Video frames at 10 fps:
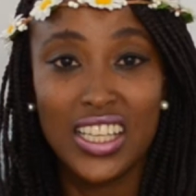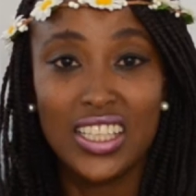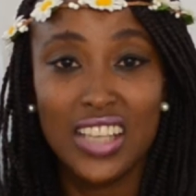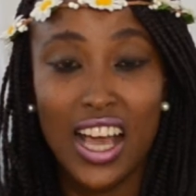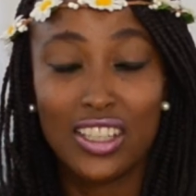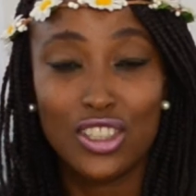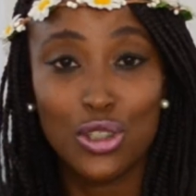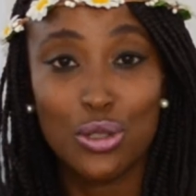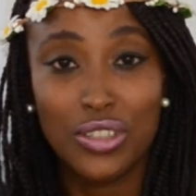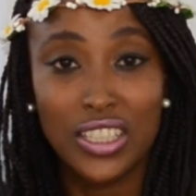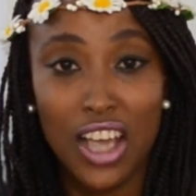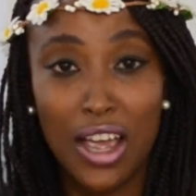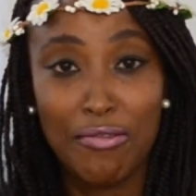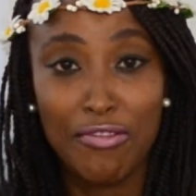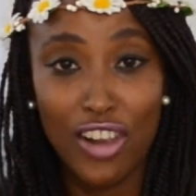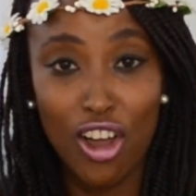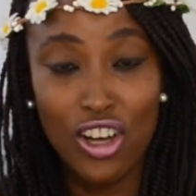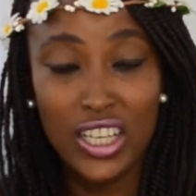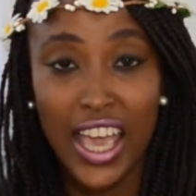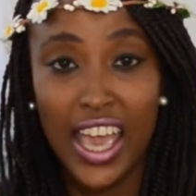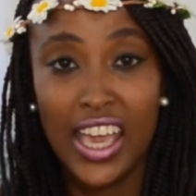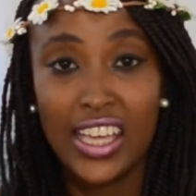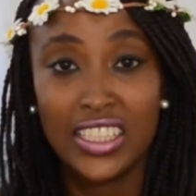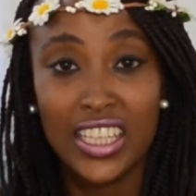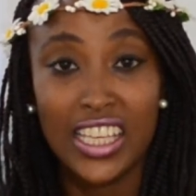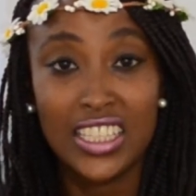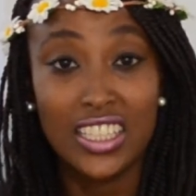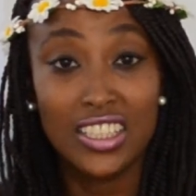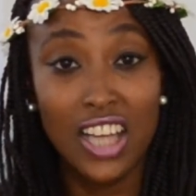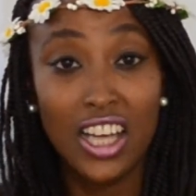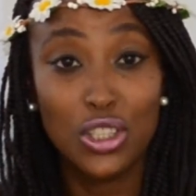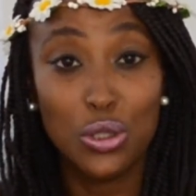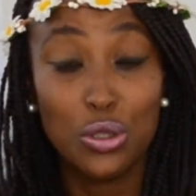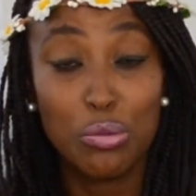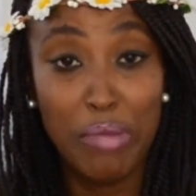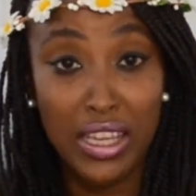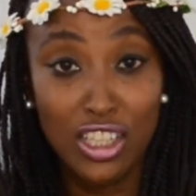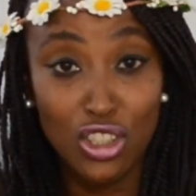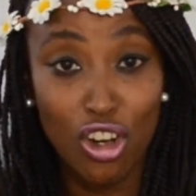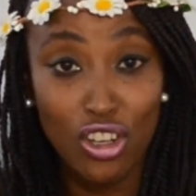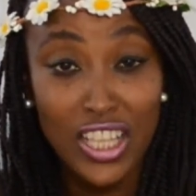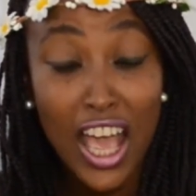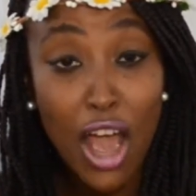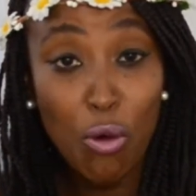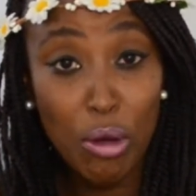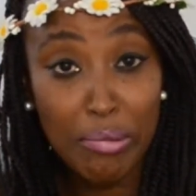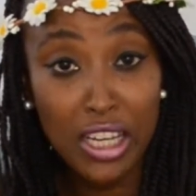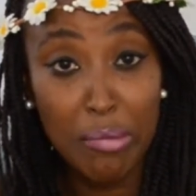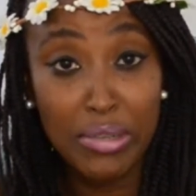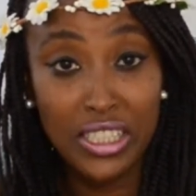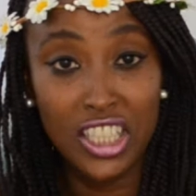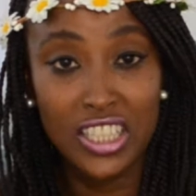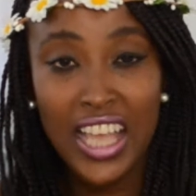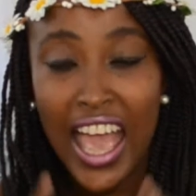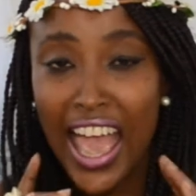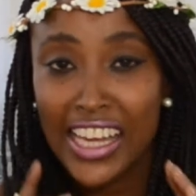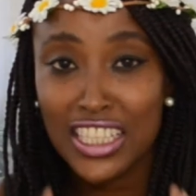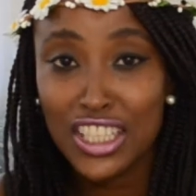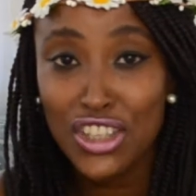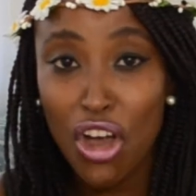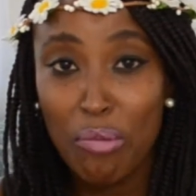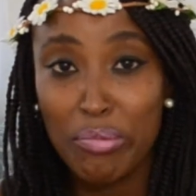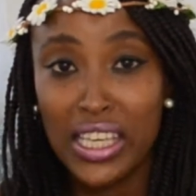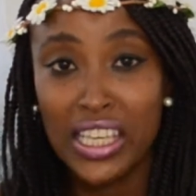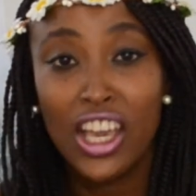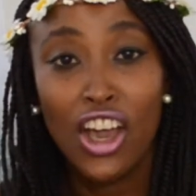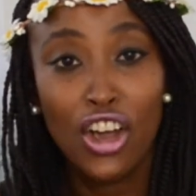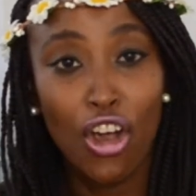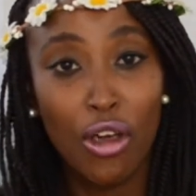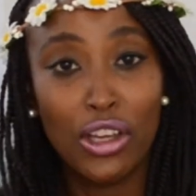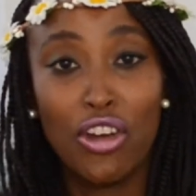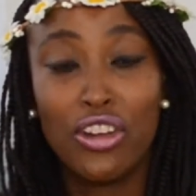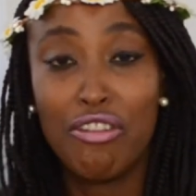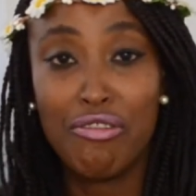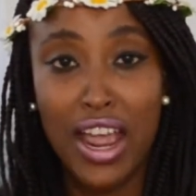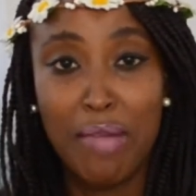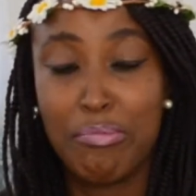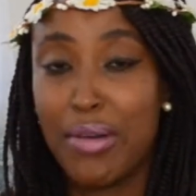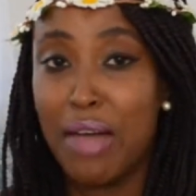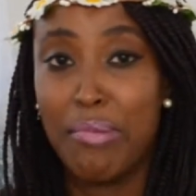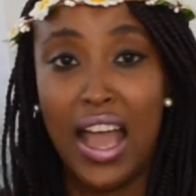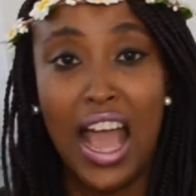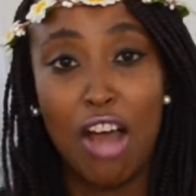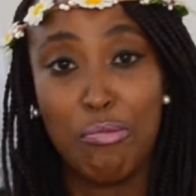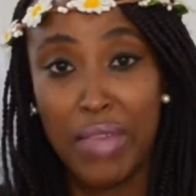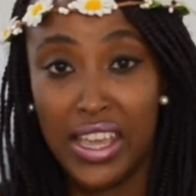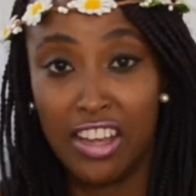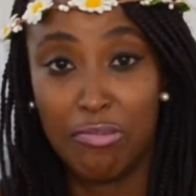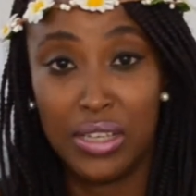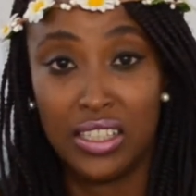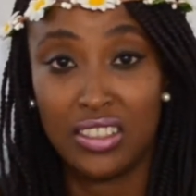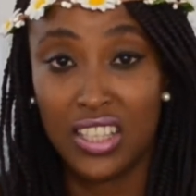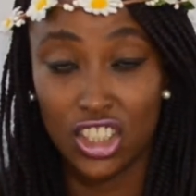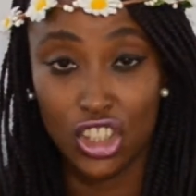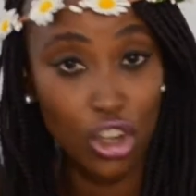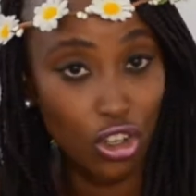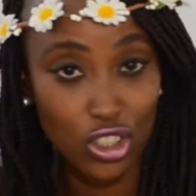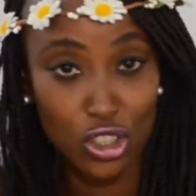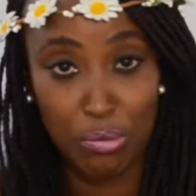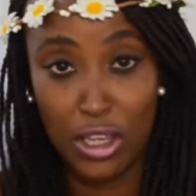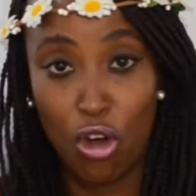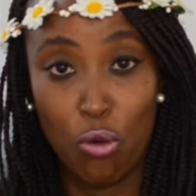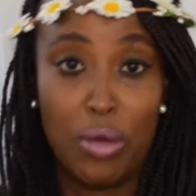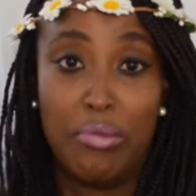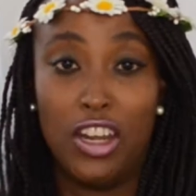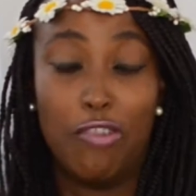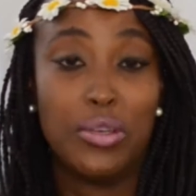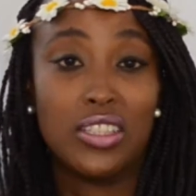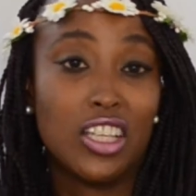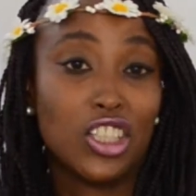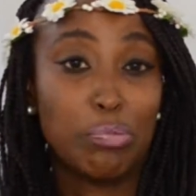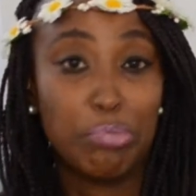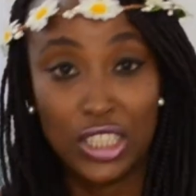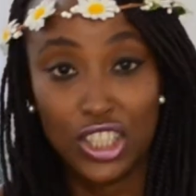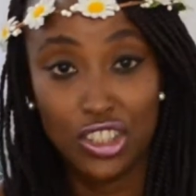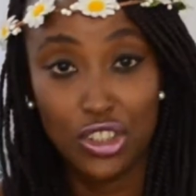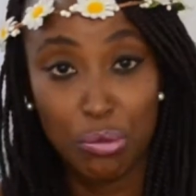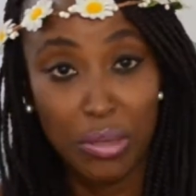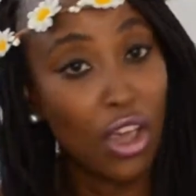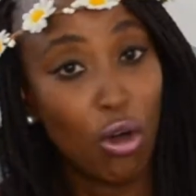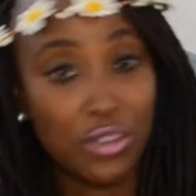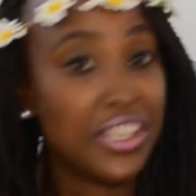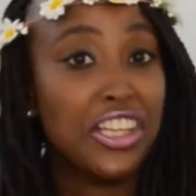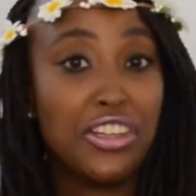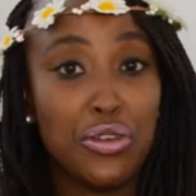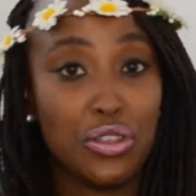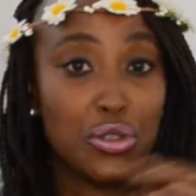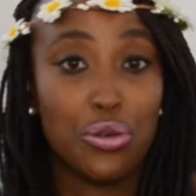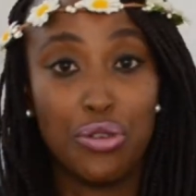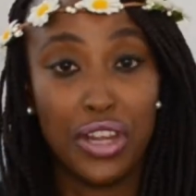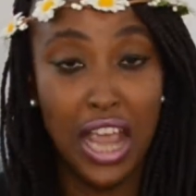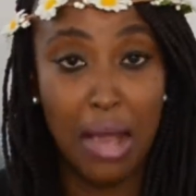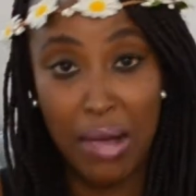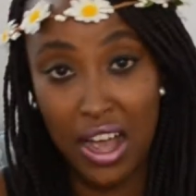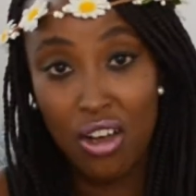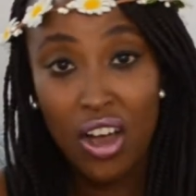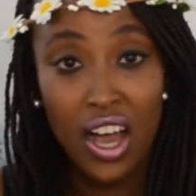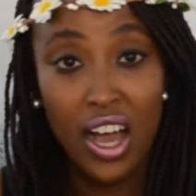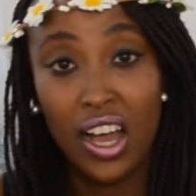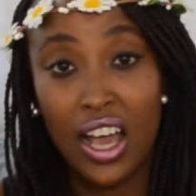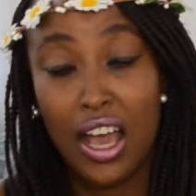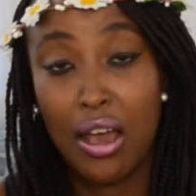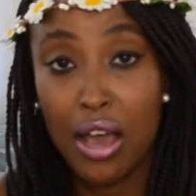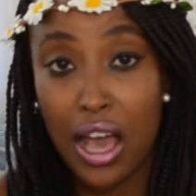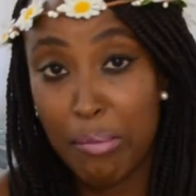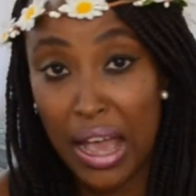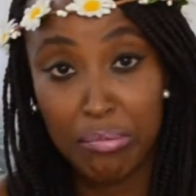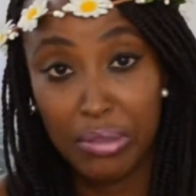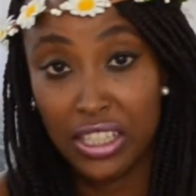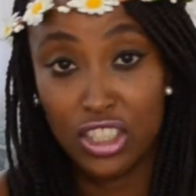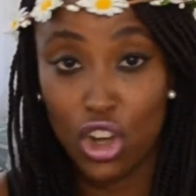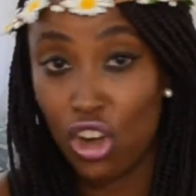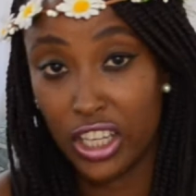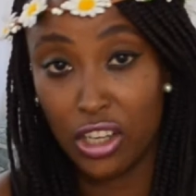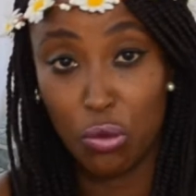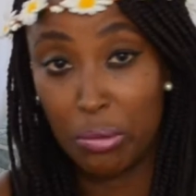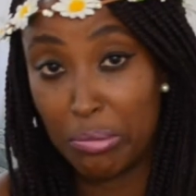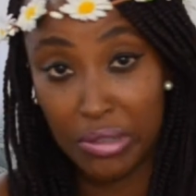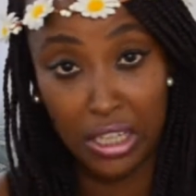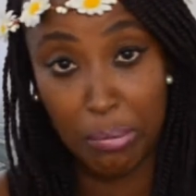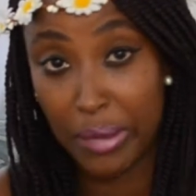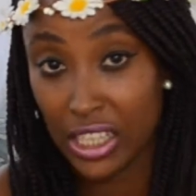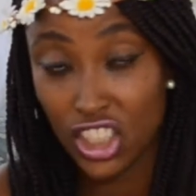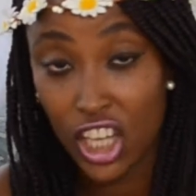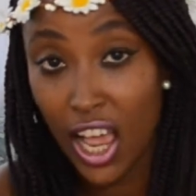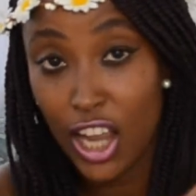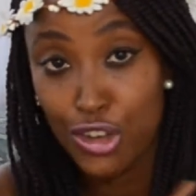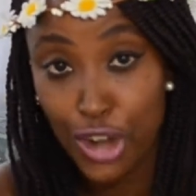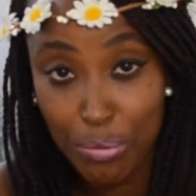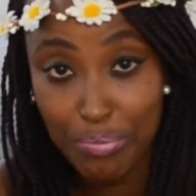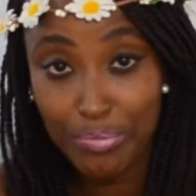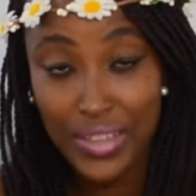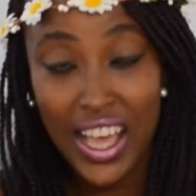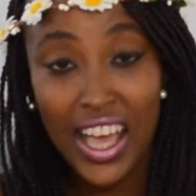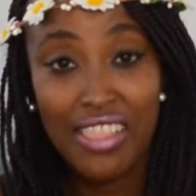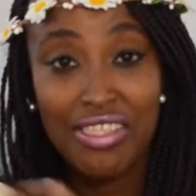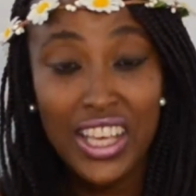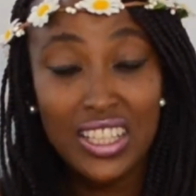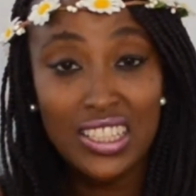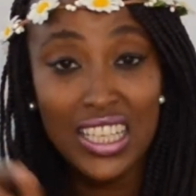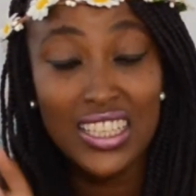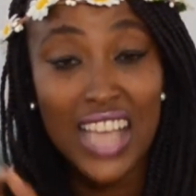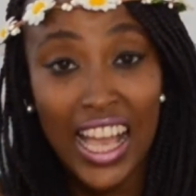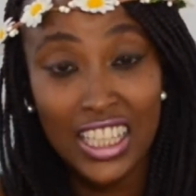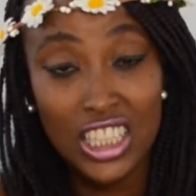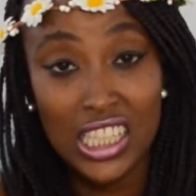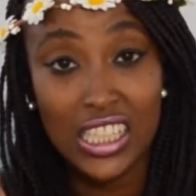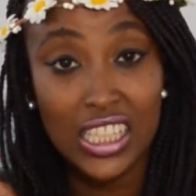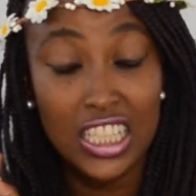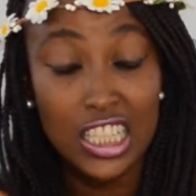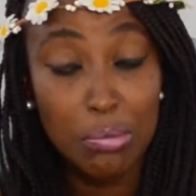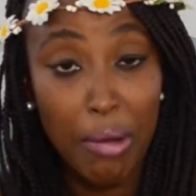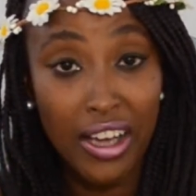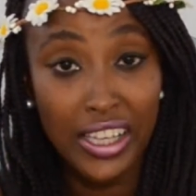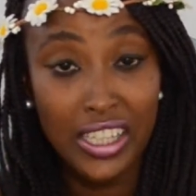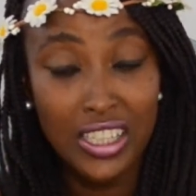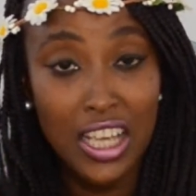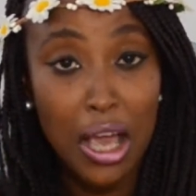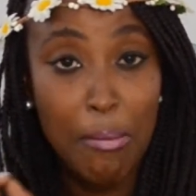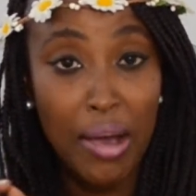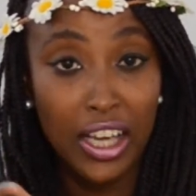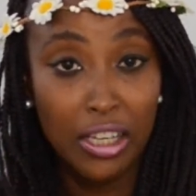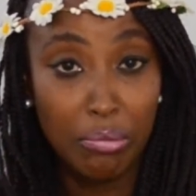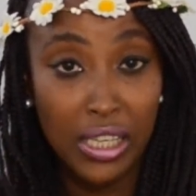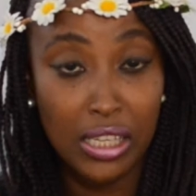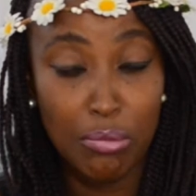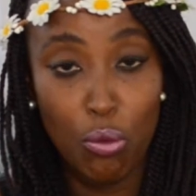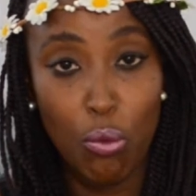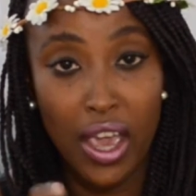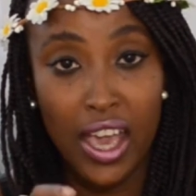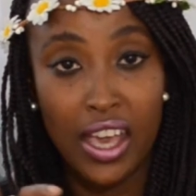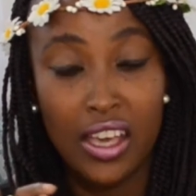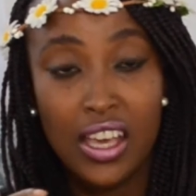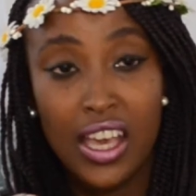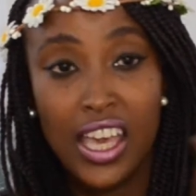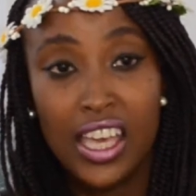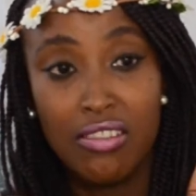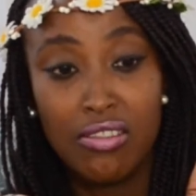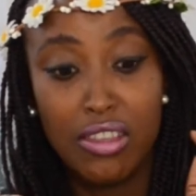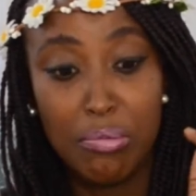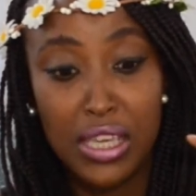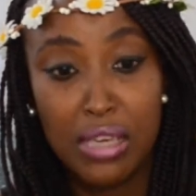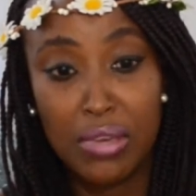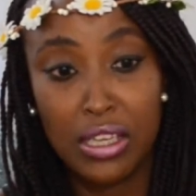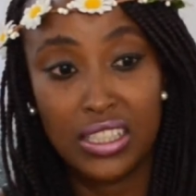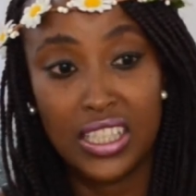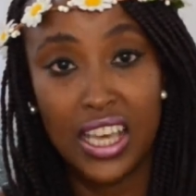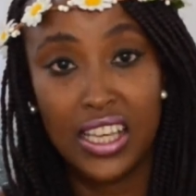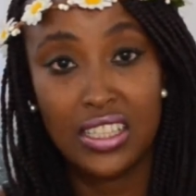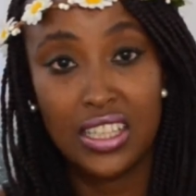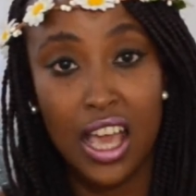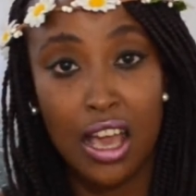is our Storytime vlog and it is titled Men Are Dogs, Women Are Bitches, and it's not me going on a rant about how men have been such dogs to me or women have been such bitches to me, or telling you a story about a man being a dog and a woman being a bitch. Nope. This is actually inspired by a meme where in the meme it said